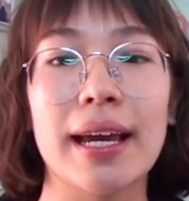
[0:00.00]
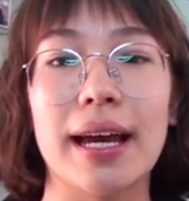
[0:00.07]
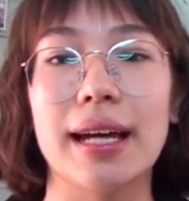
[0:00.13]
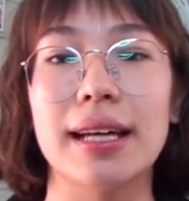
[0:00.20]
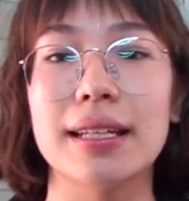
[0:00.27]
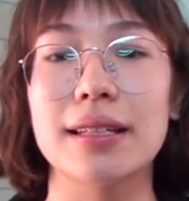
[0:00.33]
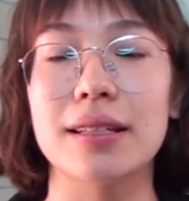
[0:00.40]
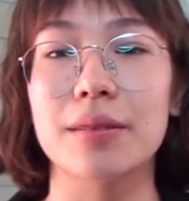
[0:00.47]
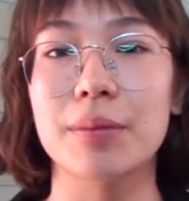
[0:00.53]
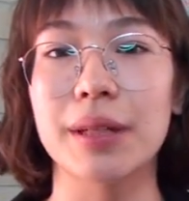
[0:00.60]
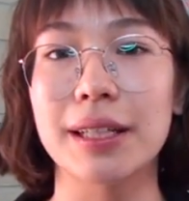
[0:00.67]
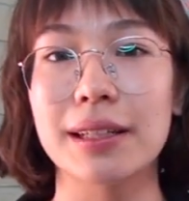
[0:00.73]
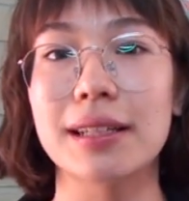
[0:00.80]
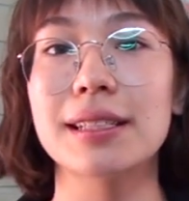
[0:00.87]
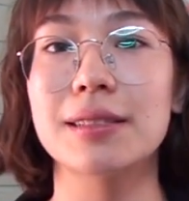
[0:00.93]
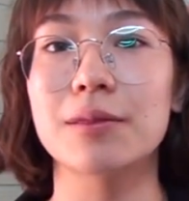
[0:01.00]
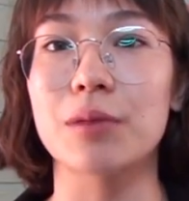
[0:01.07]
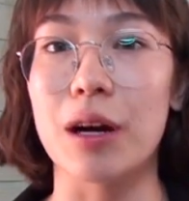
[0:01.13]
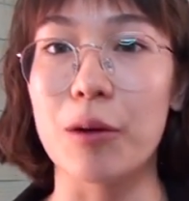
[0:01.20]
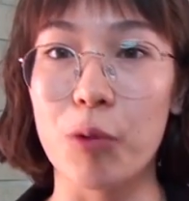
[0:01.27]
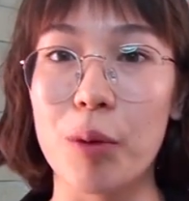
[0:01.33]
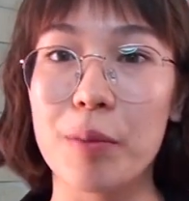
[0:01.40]
And because
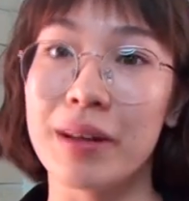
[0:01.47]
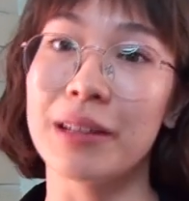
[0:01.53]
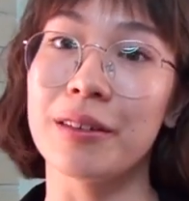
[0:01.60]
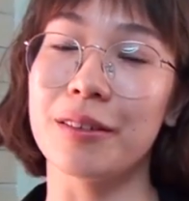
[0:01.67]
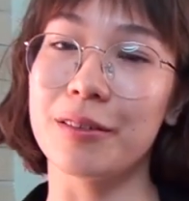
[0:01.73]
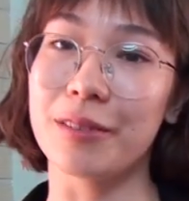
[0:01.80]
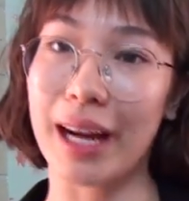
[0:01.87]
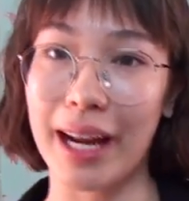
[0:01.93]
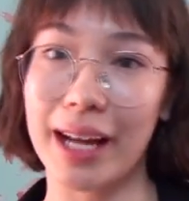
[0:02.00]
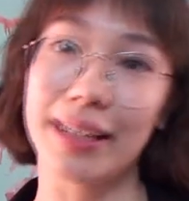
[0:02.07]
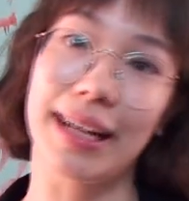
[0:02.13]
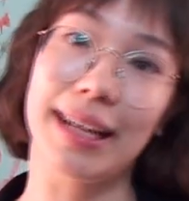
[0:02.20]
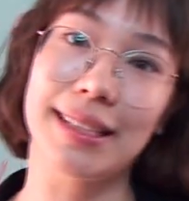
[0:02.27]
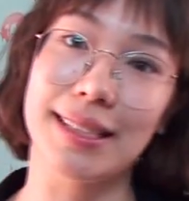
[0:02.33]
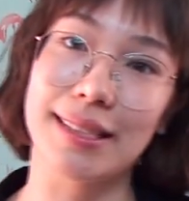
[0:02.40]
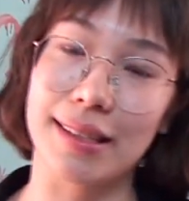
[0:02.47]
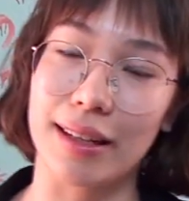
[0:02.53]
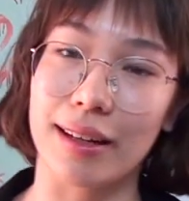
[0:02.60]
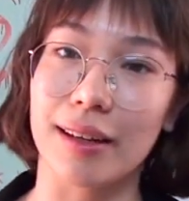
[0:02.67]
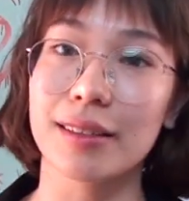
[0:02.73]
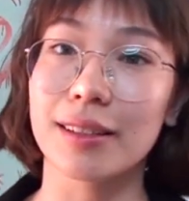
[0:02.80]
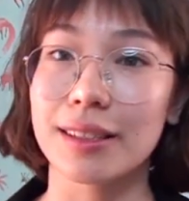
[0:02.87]
a woman recognizes
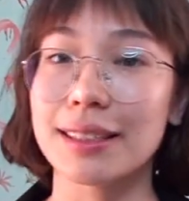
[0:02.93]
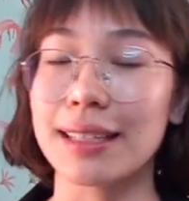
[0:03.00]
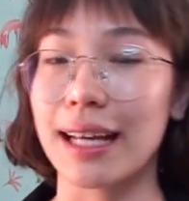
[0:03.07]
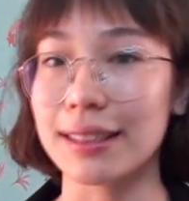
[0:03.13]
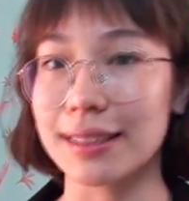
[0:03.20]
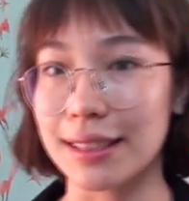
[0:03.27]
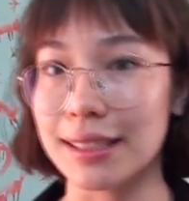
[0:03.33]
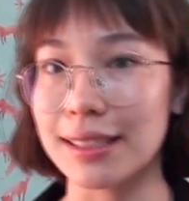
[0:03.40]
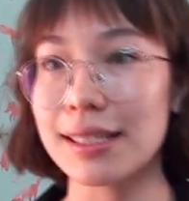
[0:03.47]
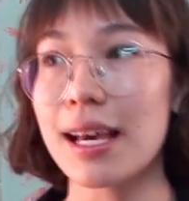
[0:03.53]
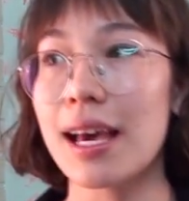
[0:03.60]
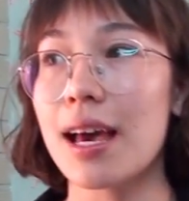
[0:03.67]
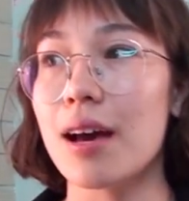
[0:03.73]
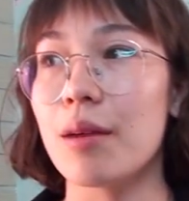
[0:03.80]
and understands this,